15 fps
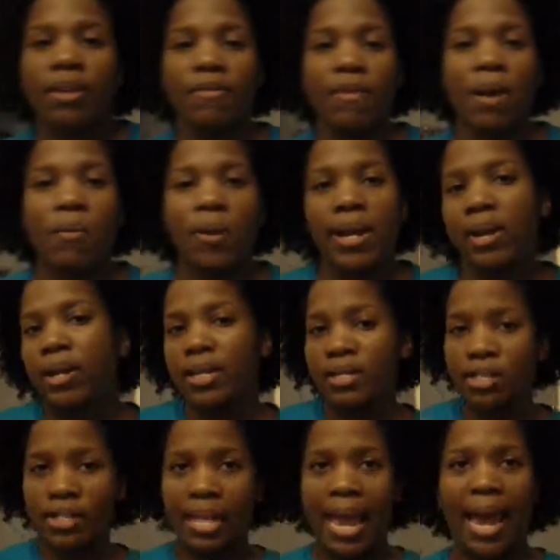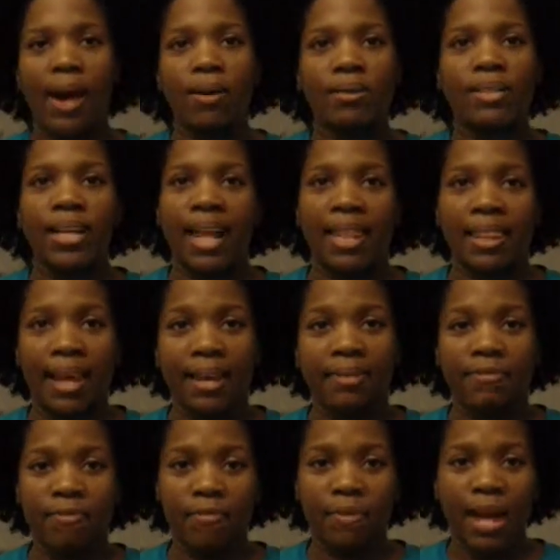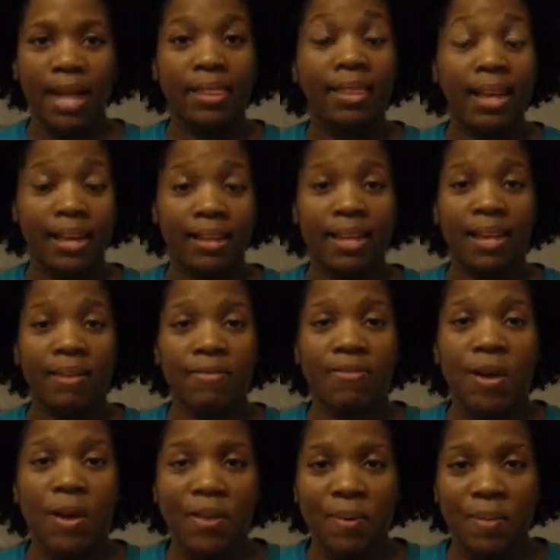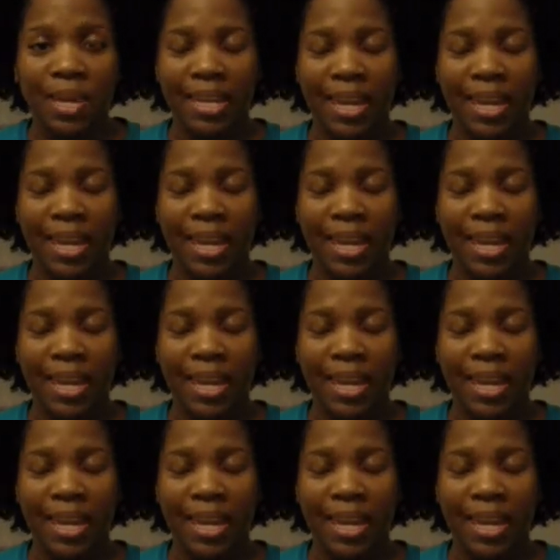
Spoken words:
If I wear it just out, and I like a lot of volume,